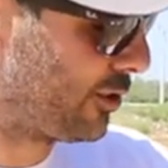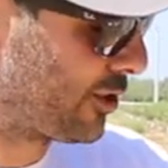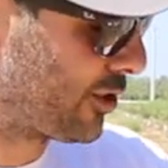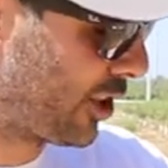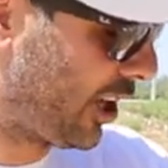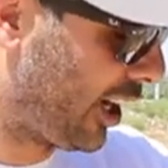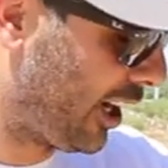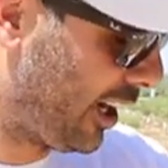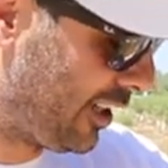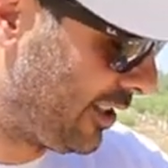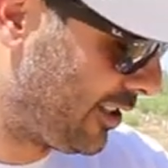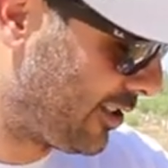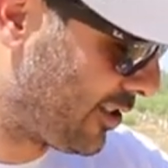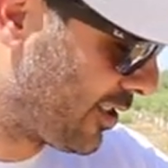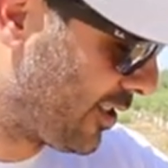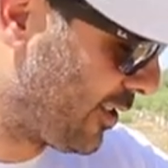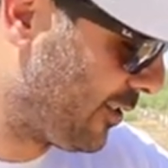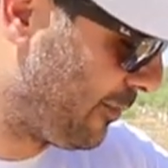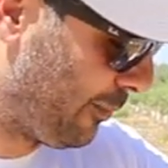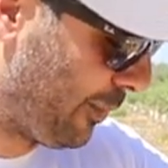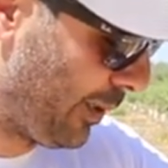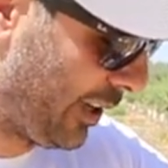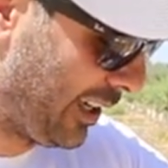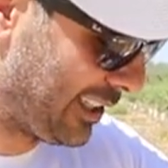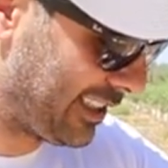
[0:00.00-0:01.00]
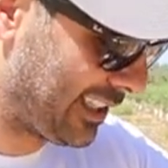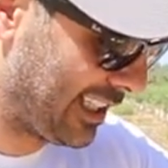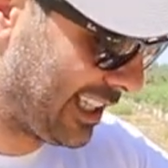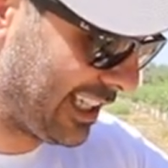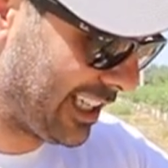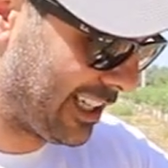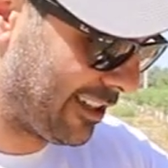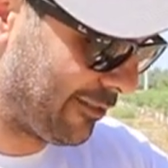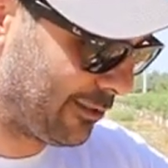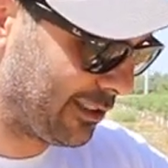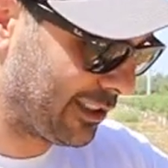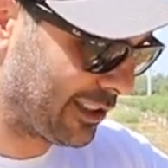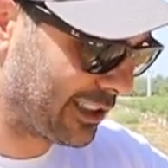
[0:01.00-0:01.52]
charge, but
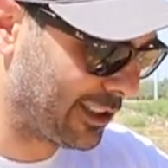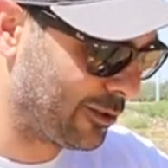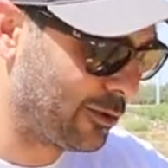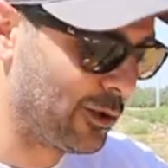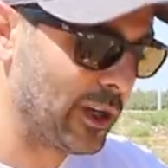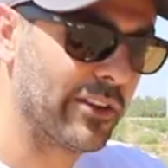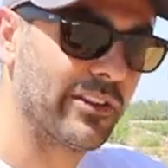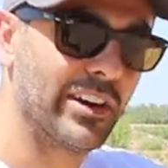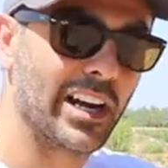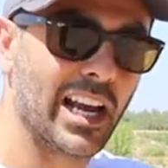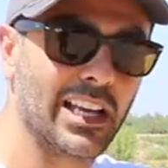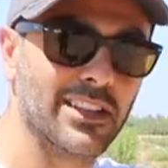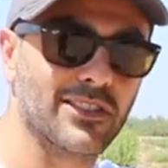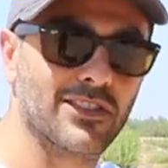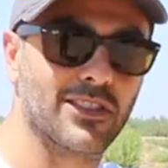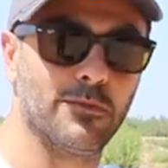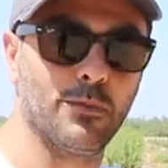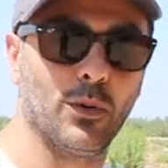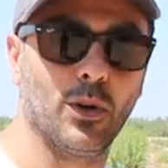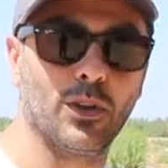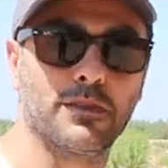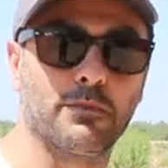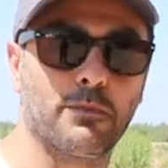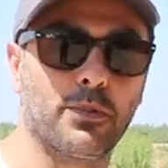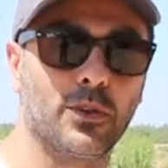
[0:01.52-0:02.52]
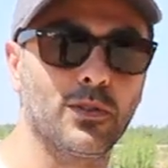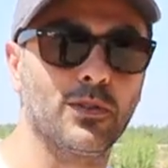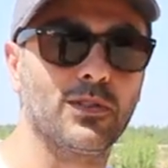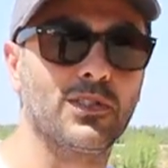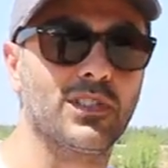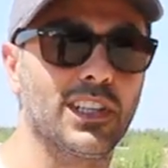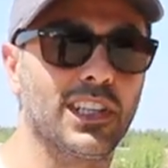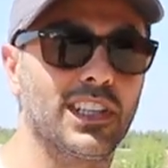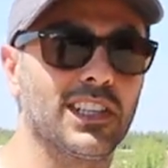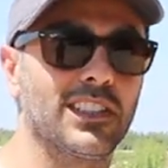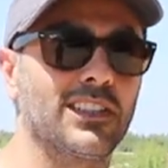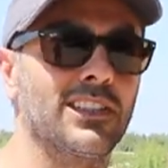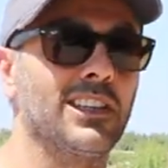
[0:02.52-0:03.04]
uh, well, whoever has the most
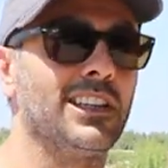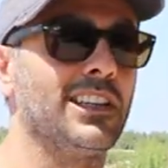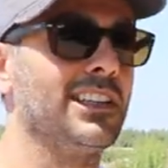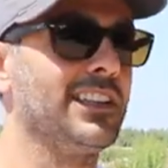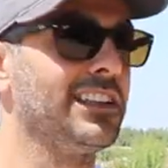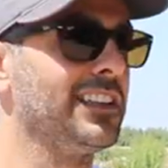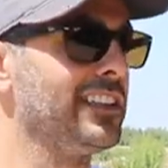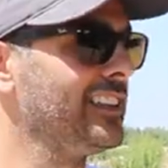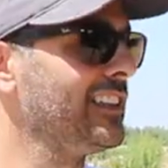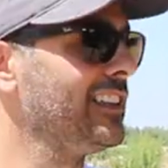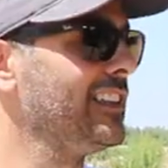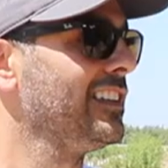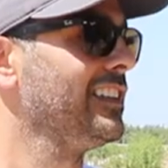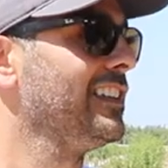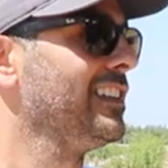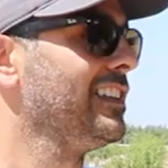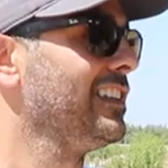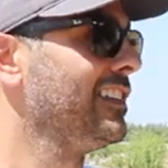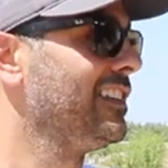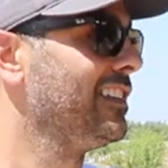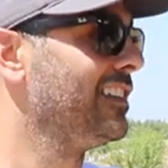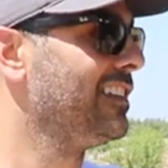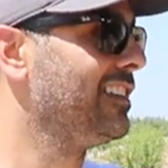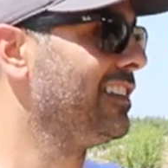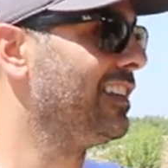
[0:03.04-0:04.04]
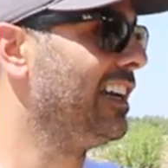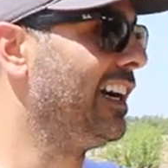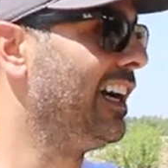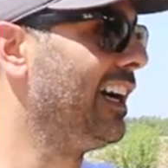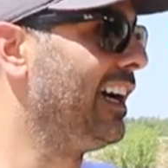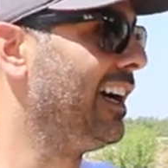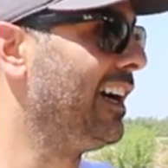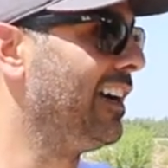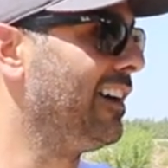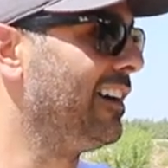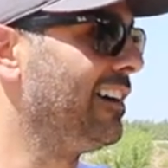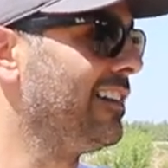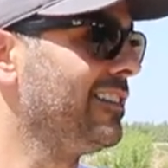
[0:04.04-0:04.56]
bruises
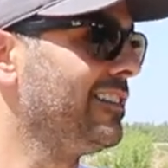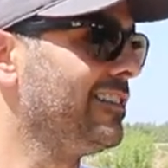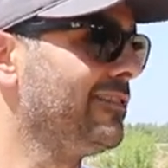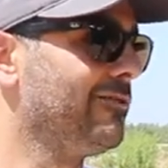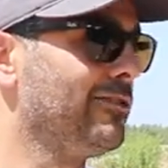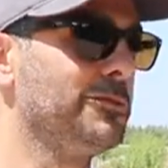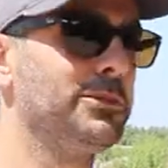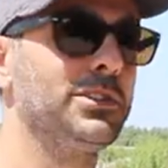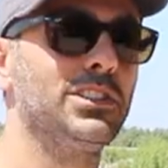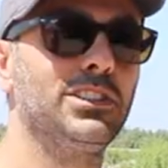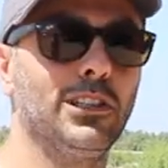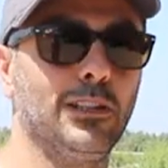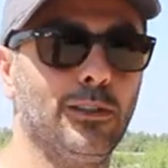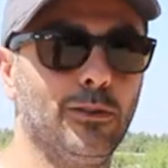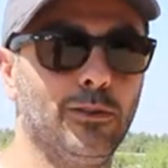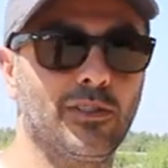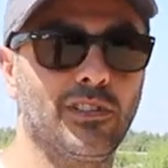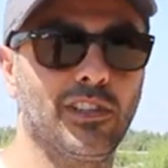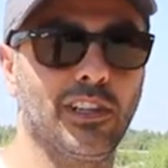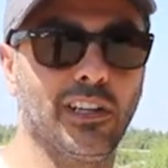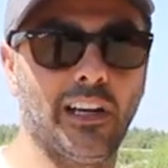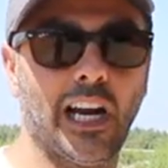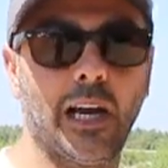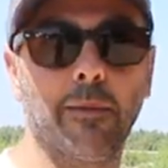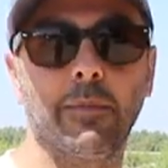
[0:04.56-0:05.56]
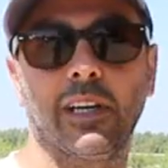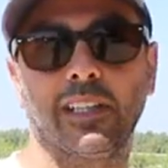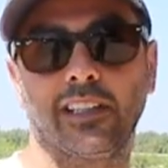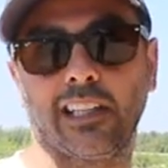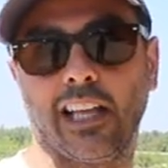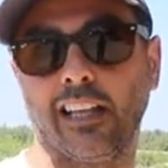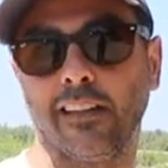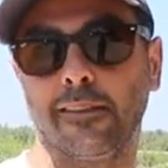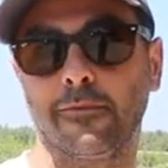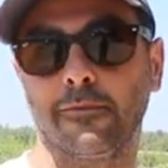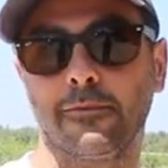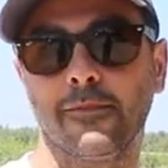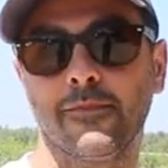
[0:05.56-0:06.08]
uh, will be the loser. How about that?